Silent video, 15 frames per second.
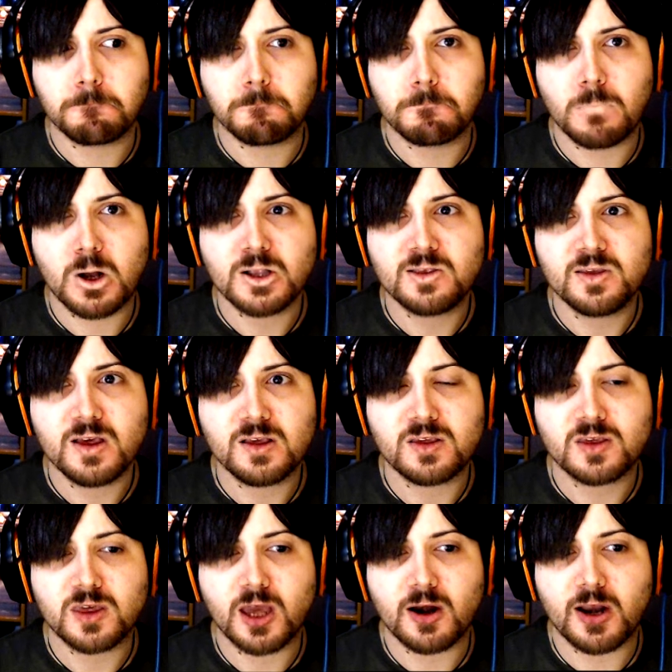What's that
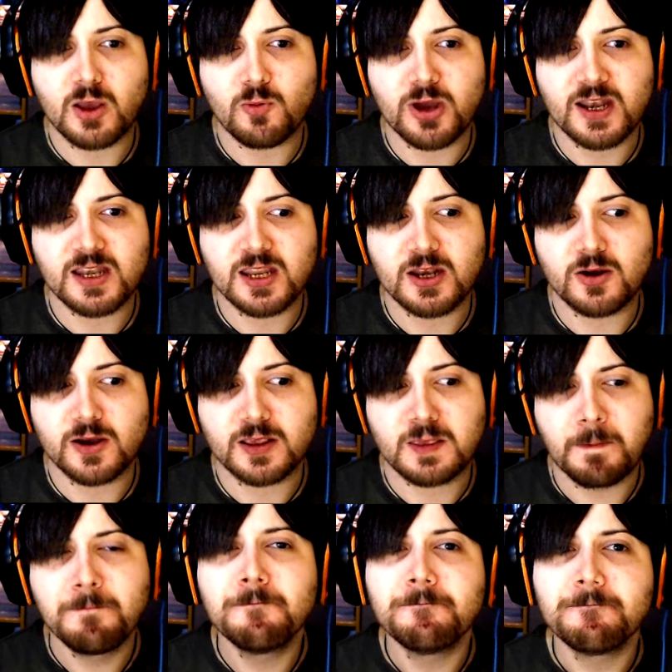scary windy noise?
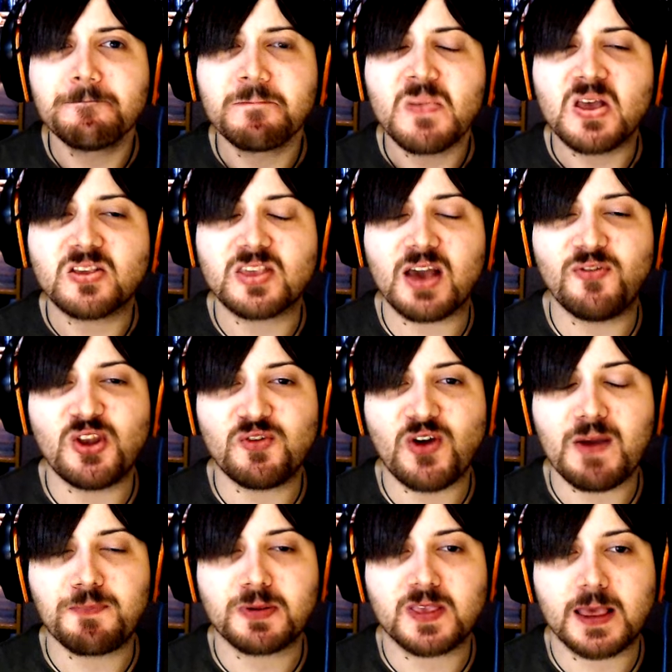
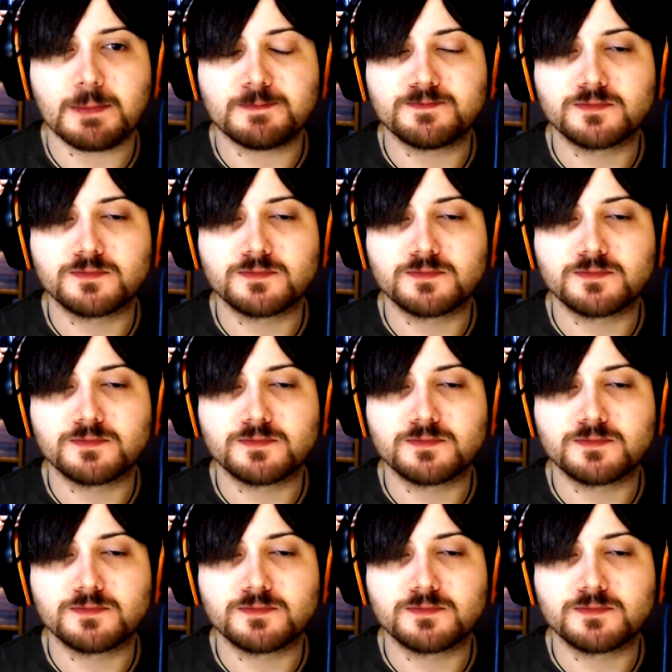75%.